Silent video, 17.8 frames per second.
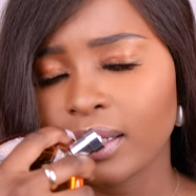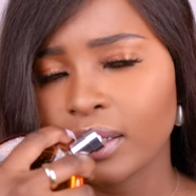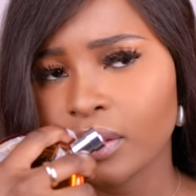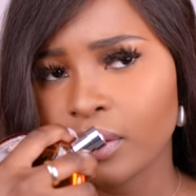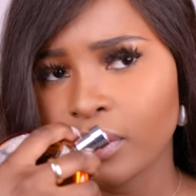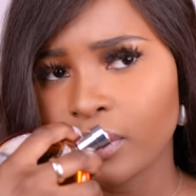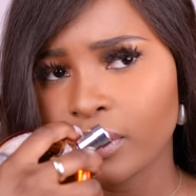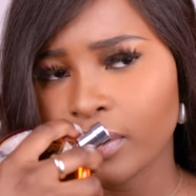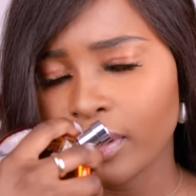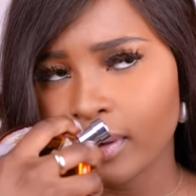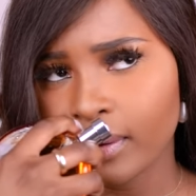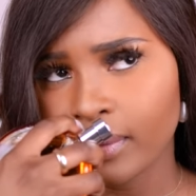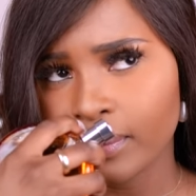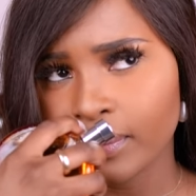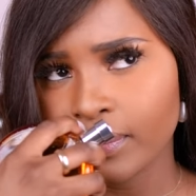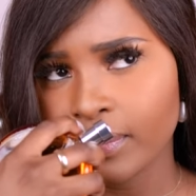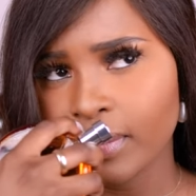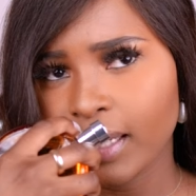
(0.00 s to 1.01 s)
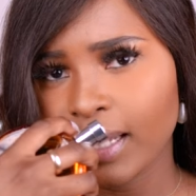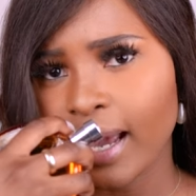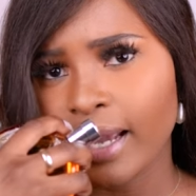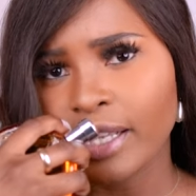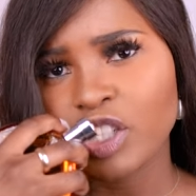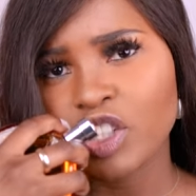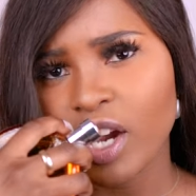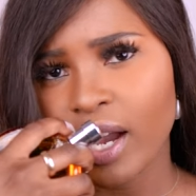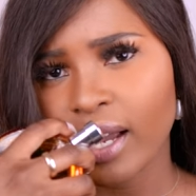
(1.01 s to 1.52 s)
you know, um,
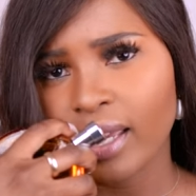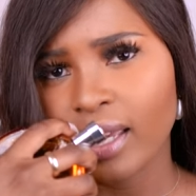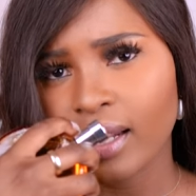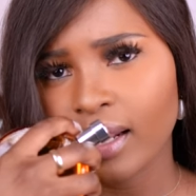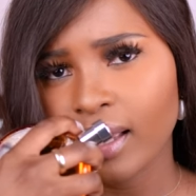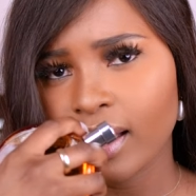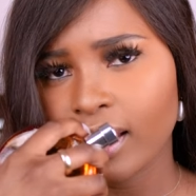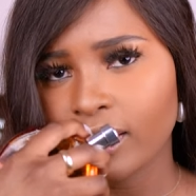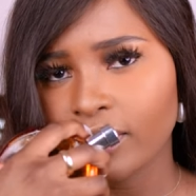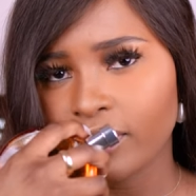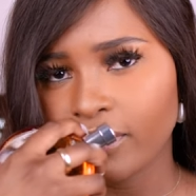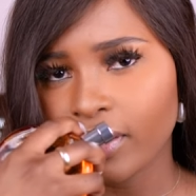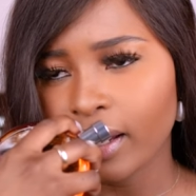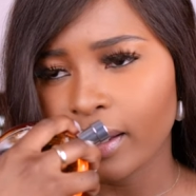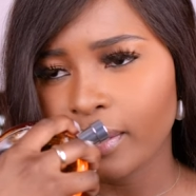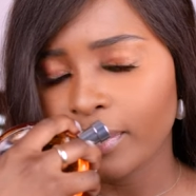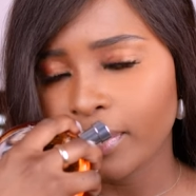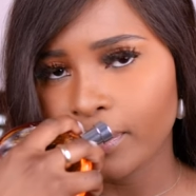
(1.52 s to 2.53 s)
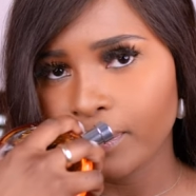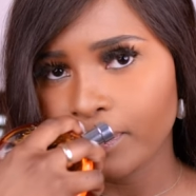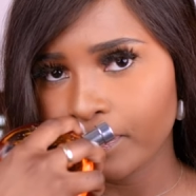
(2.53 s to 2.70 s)
light jacket kind of vibe.